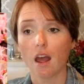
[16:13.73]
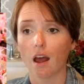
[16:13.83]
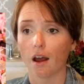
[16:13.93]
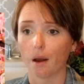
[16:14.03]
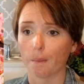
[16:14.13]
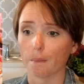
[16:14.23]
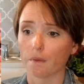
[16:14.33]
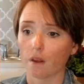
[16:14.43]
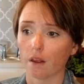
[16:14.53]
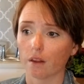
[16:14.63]

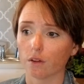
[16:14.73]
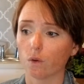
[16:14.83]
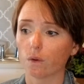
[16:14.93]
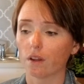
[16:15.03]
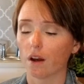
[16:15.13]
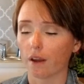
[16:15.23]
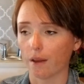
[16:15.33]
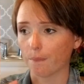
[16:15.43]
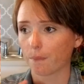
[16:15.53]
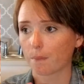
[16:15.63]

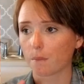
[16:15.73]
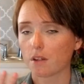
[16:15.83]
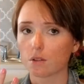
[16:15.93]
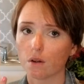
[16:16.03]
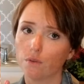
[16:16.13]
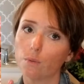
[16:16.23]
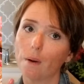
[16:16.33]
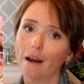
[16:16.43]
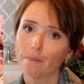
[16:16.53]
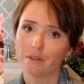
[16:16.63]
So if you
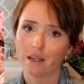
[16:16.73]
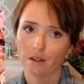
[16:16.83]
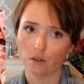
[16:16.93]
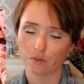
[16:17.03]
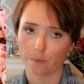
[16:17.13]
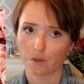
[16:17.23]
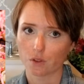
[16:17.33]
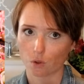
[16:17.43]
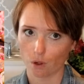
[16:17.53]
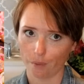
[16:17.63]
buy potatoes from the
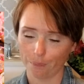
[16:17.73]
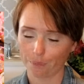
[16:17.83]
store